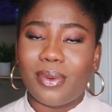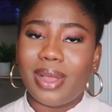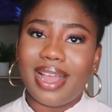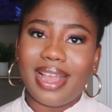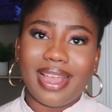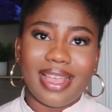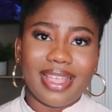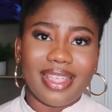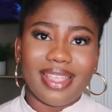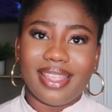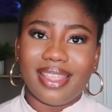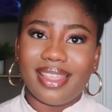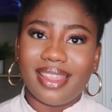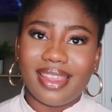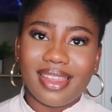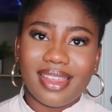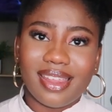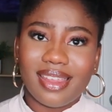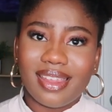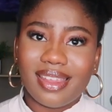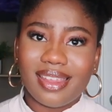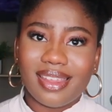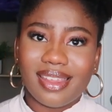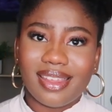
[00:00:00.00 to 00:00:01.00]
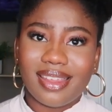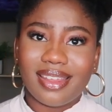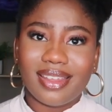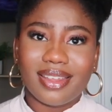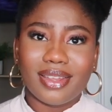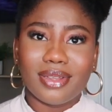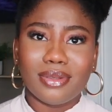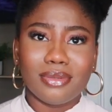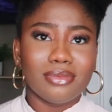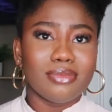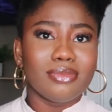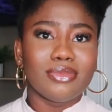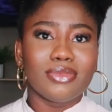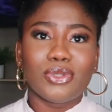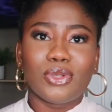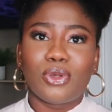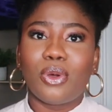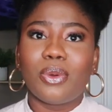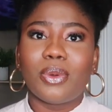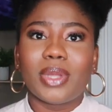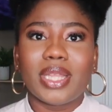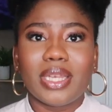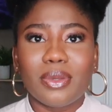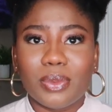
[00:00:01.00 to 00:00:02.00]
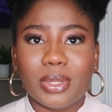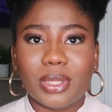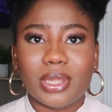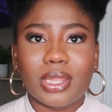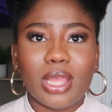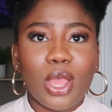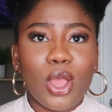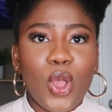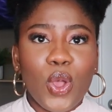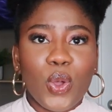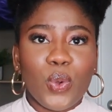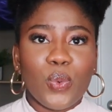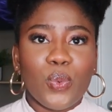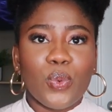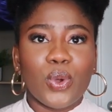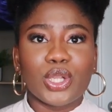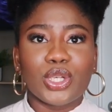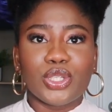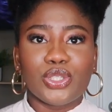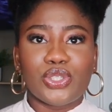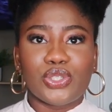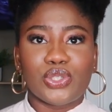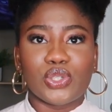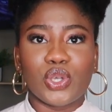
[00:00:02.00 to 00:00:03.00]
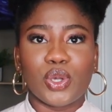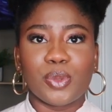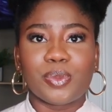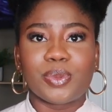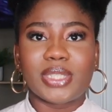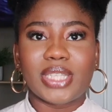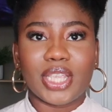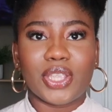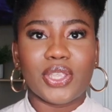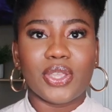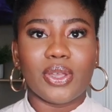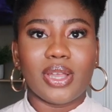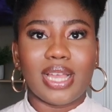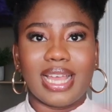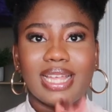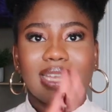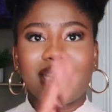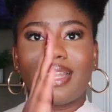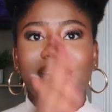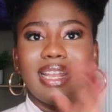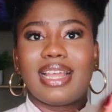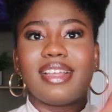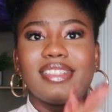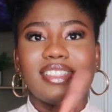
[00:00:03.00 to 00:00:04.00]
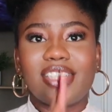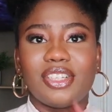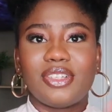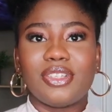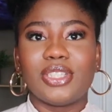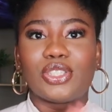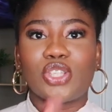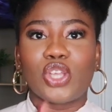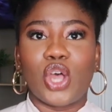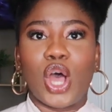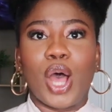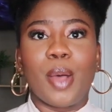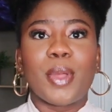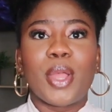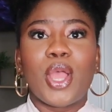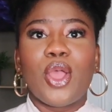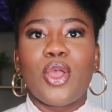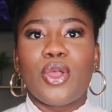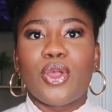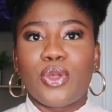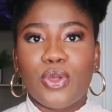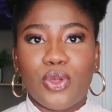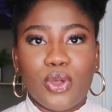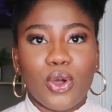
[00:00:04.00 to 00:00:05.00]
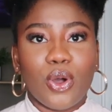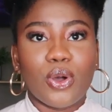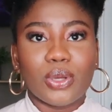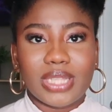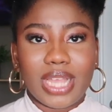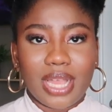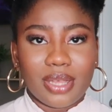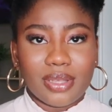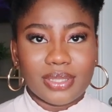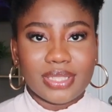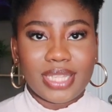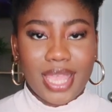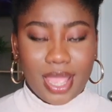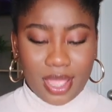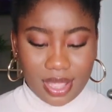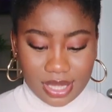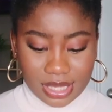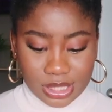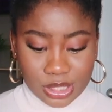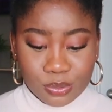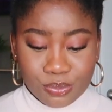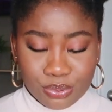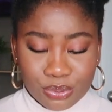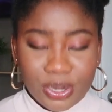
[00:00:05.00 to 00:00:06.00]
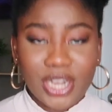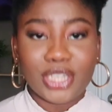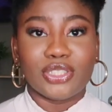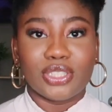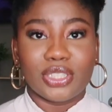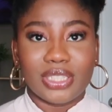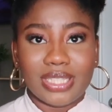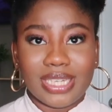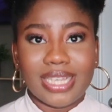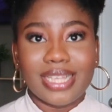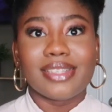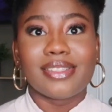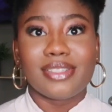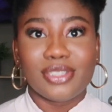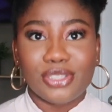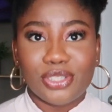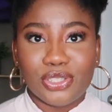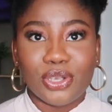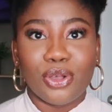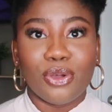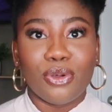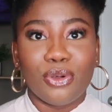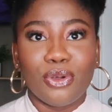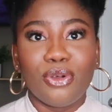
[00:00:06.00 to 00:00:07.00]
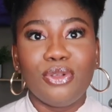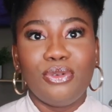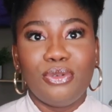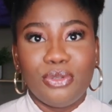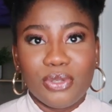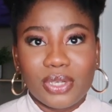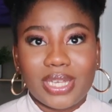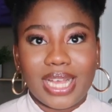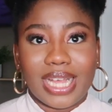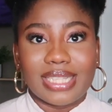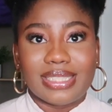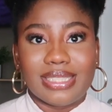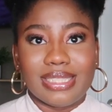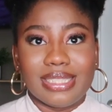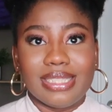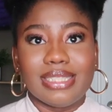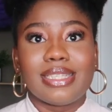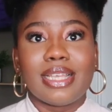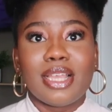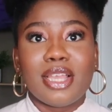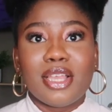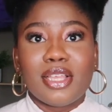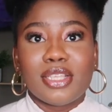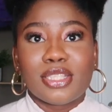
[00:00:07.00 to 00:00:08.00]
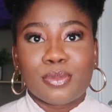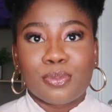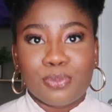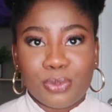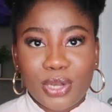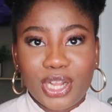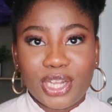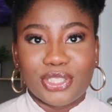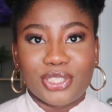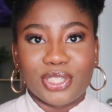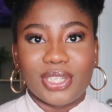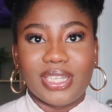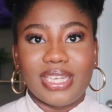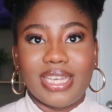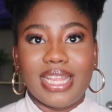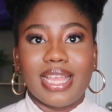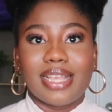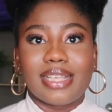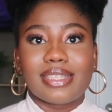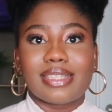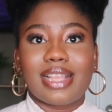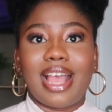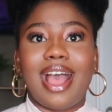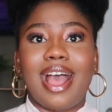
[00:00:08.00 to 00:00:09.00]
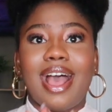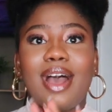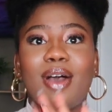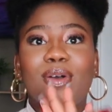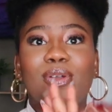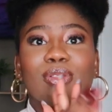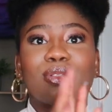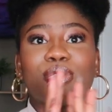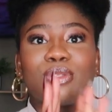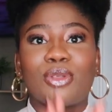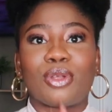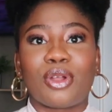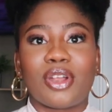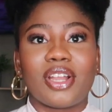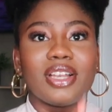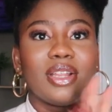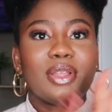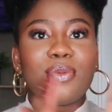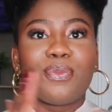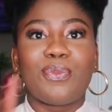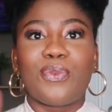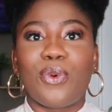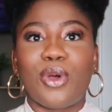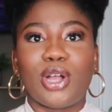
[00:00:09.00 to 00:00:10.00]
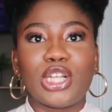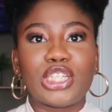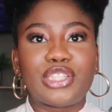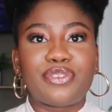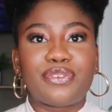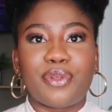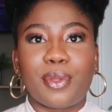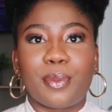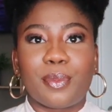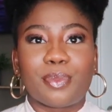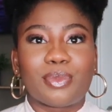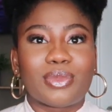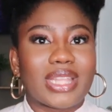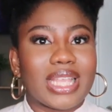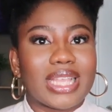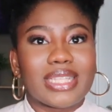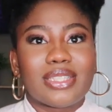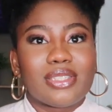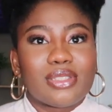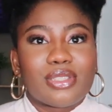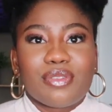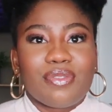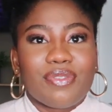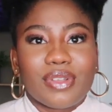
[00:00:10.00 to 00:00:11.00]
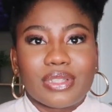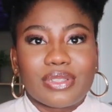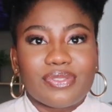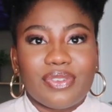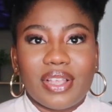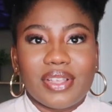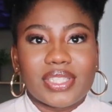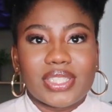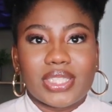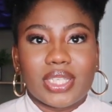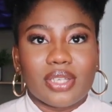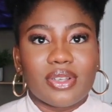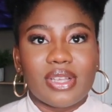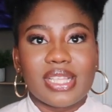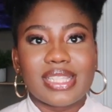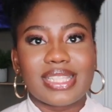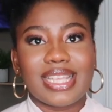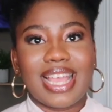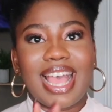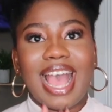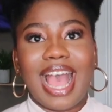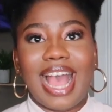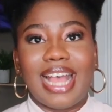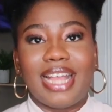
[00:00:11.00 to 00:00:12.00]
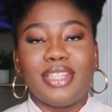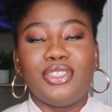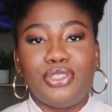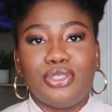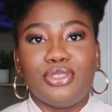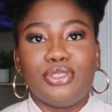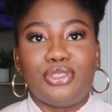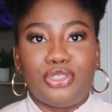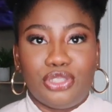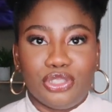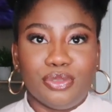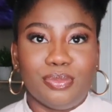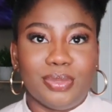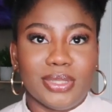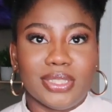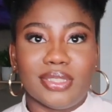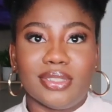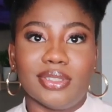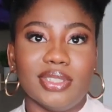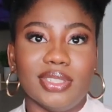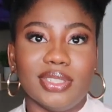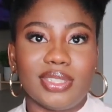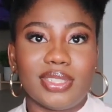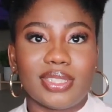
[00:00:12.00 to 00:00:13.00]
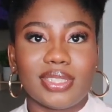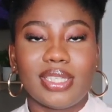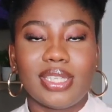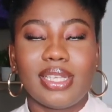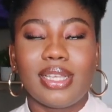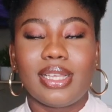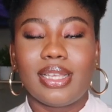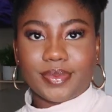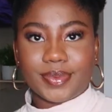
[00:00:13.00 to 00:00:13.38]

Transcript: Why? Go in with one soap, take your hand, lather it off, go down there, spread your legs, use your own, look at it, spread your legs and thoroughly wash for 30 to 45 seconds and you should be good.